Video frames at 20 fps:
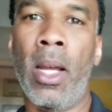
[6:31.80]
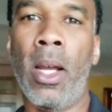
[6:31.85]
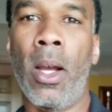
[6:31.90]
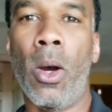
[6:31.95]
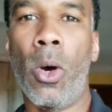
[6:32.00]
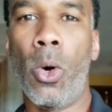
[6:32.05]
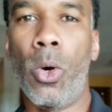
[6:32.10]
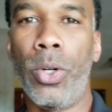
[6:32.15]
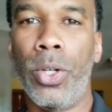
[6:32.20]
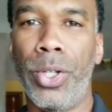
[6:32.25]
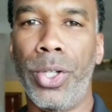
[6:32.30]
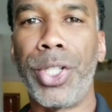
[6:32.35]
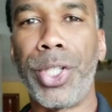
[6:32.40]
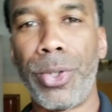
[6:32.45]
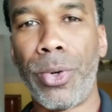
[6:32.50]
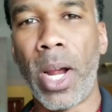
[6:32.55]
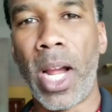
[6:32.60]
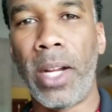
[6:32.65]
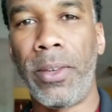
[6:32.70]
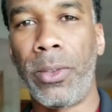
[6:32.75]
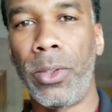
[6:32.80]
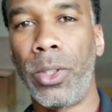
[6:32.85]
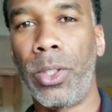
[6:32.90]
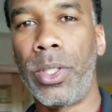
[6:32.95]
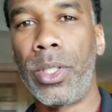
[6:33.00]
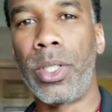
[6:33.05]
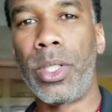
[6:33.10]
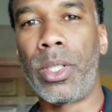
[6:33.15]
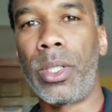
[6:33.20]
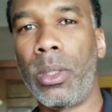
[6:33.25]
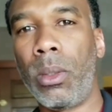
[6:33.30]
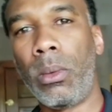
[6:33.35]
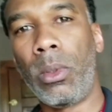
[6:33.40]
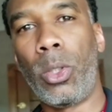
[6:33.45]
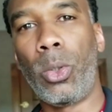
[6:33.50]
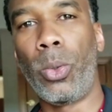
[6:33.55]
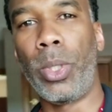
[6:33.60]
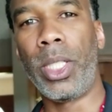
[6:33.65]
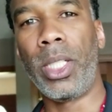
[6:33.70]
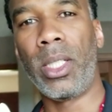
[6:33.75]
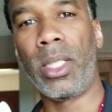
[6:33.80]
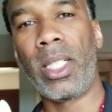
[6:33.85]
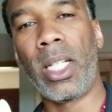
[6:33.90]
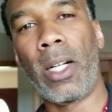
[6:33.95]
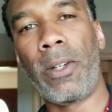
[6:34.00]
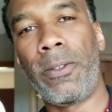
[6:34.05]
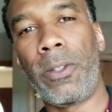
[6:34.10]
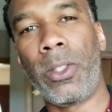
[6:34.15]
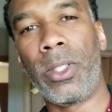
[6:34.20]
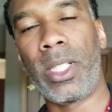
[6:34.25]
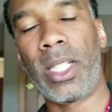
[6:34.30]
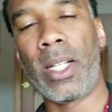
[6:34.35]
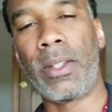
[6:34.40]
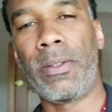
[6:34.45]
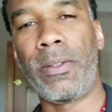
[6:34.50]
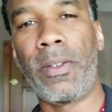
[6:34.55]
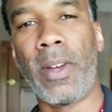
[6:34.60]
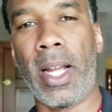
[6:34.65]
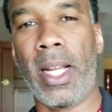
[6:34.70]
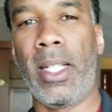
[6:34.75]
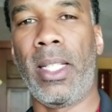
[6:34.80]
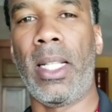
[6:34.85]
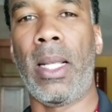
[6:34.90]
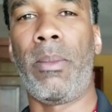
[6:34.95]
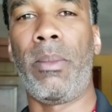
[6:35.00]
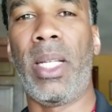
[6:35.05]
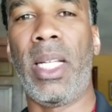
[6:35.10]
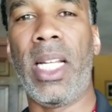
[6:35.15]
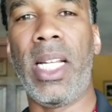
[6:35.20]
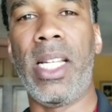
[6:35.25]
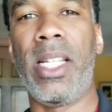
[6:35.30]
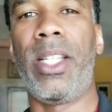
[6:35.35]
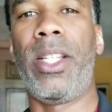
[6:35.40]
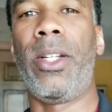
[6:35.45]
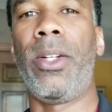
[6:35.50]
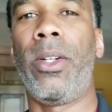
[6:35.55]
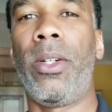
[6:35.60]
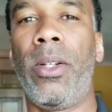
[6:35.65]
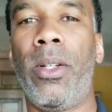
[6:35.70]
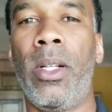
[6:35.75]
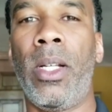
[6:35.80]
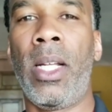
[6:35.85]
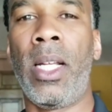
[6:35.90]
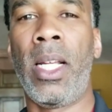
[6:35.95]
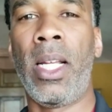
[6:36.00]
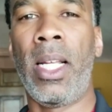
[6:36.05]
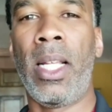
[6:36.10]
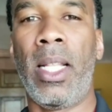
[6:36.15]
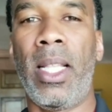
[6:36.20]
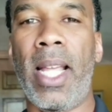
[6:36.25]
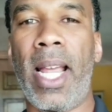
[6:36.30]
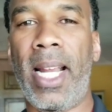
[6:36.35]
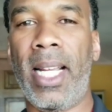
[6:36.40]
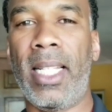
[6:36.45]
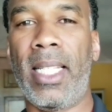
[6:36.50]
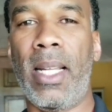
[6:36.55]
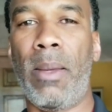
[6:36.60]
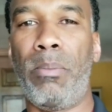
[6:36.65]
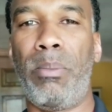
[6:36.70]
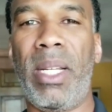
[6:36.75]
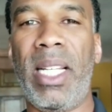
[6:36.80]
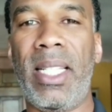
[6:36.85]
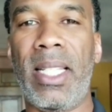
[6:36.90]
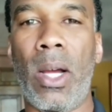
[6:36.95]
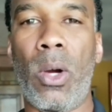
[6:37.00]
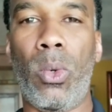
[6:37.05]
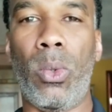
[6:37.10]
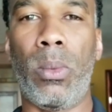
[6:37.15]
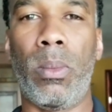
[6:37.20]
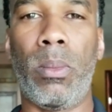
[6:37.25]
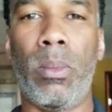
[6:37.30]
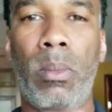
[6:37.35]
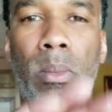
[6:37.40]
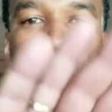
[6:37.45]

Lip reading: owners, drivers, do-it-yourselfers can find them easier. Thanks, and peace out.